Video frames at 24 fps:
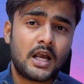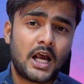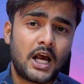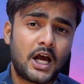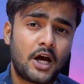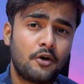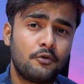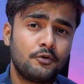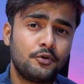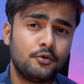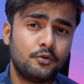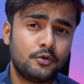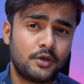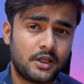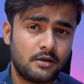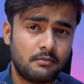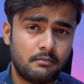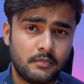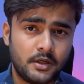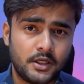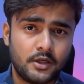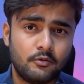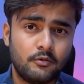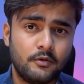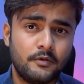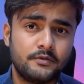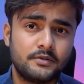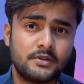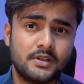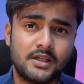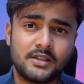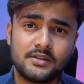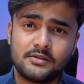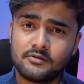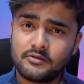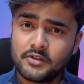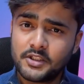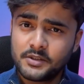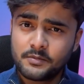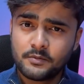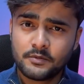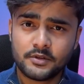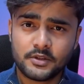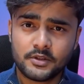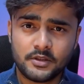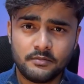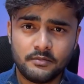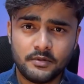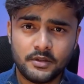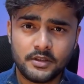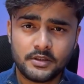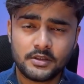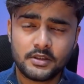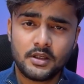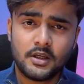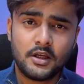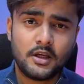how you can make websites responsiveness.